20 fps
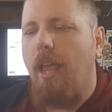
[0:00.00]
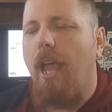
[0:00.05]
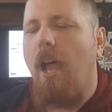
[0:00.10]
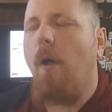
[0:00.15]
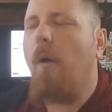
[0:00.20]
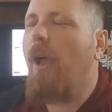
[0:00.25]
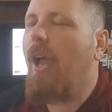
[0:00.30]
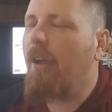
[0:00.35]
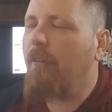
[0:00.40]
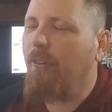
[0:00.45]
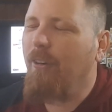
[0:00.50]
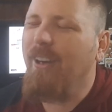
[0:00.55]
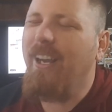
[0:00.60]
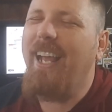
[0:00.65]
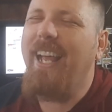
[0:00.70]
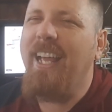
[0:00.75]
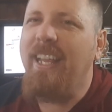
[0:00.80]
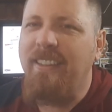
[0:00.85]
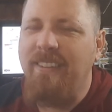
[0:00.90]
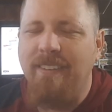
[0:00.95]
however,
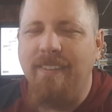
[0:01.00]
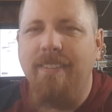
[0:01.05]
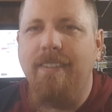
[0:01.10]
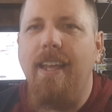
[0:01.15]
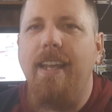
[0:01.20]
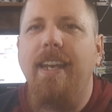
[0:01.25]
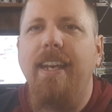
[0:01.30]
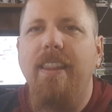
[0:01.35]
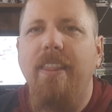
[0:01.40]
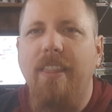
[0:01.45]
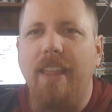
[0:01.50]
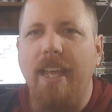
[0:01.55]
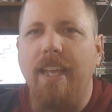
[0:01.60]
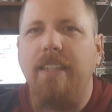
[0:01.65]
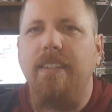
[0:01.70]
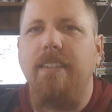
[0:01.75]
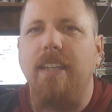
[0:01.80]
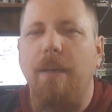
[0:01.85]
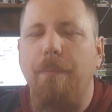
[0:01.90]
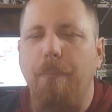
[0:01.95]
it's setting
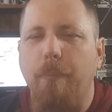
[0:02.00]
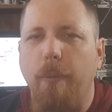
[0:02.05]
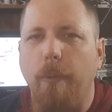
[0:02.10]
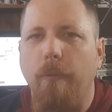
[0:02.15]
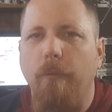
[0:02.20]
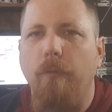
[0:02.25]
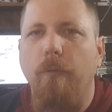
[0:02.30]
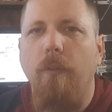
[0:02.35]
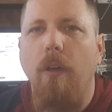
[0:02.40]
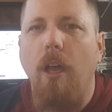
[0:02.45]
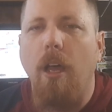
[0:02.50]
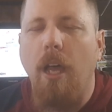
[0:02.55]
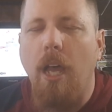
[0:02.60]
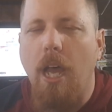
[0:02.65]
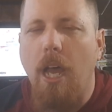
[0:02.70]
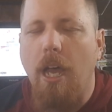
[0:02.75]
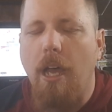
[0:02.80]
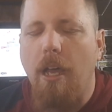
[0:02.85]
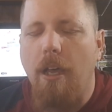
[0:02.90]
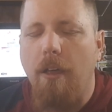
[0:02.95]
things up
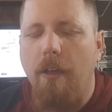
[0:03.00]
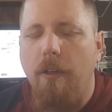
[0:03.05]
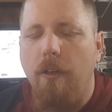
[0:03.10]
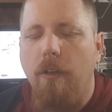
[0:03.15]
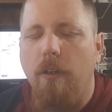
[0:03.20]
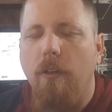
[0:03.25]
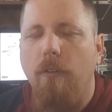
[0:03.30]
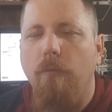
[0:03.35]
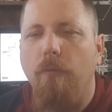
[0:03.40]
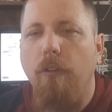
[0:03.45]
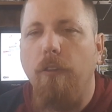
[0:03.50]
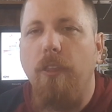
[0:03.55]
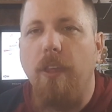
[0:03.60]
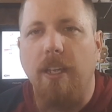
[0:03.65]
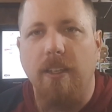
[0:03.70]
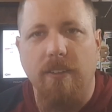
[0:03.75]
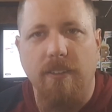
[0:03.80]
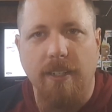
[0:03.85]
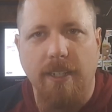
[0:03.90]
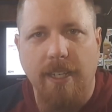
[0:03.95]
uh, for
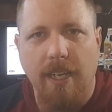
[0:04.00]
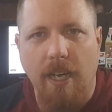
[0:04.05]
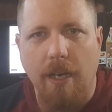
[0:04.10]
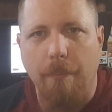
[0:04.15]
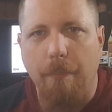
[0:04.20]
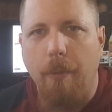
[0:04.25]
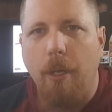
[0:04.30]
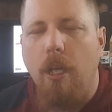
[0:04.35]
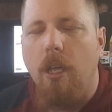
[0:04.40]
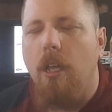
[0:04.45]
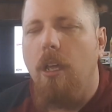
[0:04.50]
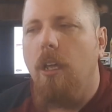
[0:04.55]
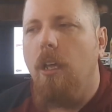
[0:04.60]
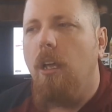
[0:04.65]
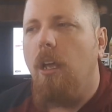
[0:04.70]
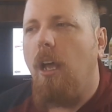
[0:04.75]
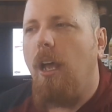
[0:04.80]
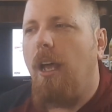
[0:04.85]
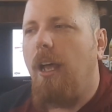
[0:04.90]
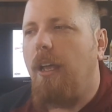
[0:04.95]
things to come.
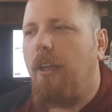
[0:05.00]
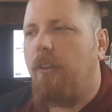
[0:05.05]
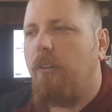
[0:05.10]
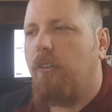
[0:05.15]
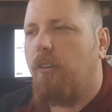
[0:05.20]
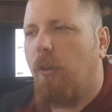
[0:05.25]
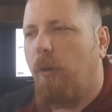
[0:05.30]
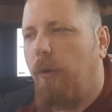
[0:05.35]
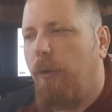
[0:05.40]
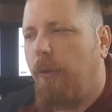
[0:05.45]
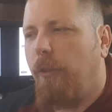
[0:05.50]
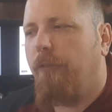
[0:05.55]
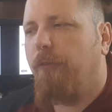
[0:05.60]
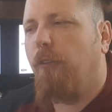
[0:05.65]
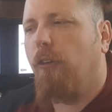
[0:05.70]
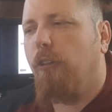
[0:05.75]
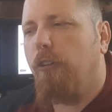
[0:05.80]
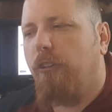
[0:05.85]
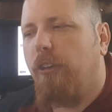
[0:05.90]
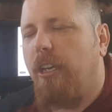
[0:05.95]
So the
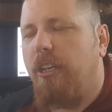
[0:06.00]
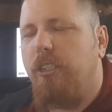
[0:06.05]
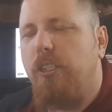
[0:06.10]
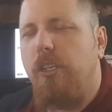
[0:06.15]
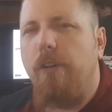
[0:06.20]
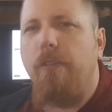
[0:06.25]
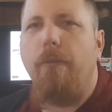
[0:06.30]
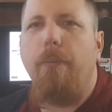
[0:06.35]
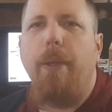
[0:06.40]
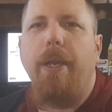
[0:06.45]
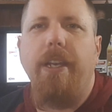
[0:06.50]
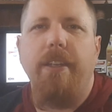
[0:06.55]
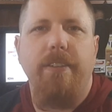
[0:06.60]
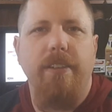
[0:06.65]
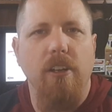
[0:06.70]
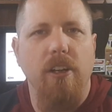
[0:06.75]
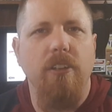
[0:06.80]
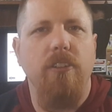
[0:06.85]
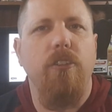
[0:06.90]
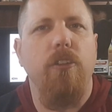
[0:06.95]
first issue of a
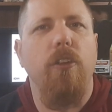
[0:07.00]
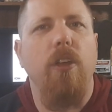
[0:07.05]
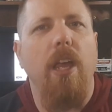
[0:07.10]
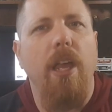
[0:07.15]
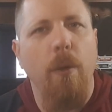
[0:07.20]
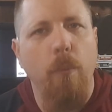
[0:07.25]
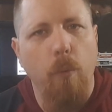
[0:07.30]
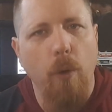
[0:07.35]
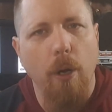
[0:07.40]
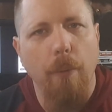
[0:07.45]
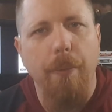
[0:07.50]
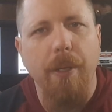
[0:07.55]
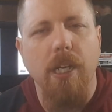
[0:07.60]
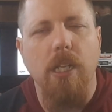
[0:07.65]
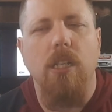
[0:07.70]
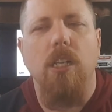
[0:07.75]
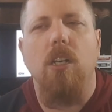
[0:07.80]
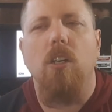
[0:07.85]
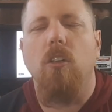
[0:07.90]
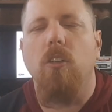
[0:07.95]
miniseries, it will be
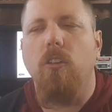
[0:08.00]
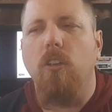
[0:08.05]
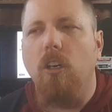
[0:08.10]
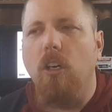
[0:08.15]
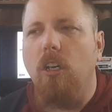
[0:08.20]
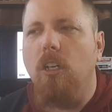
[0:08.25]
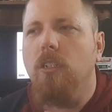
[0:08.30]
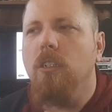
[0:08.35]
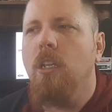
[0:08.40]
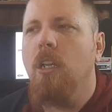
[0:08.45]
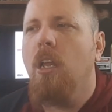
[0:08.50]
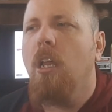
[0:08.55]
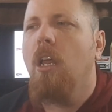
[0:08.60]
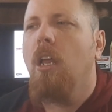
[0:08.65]
a little dull,